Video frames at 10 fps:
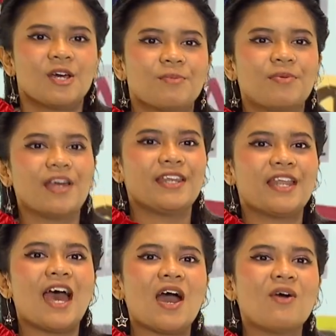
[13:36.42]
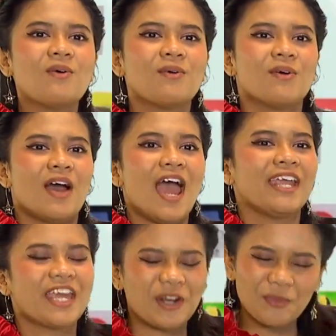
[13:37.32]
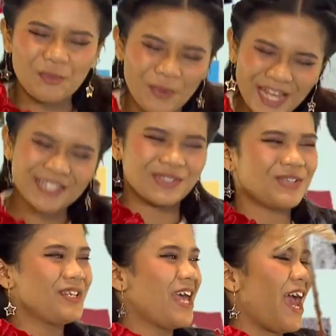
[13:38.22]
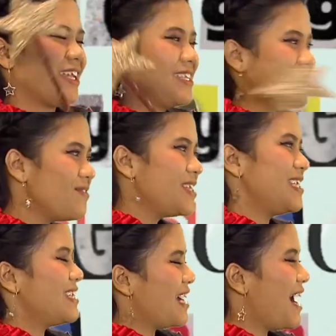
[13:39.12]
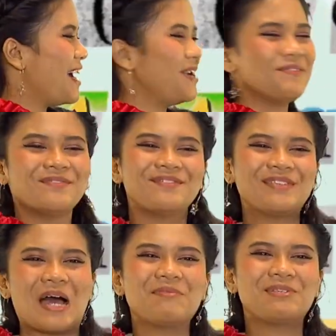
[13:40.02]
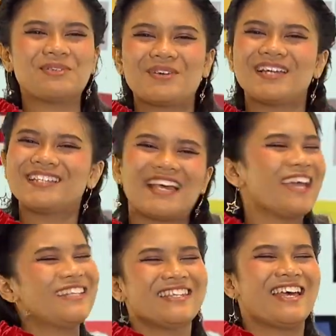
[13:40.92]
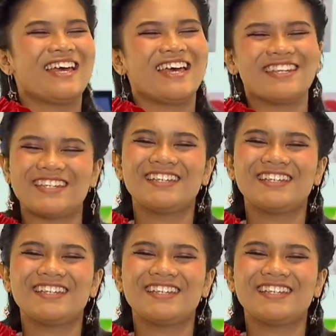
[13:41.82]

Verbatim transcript: But now, I cannot wait to do the activity time. I'm so excited!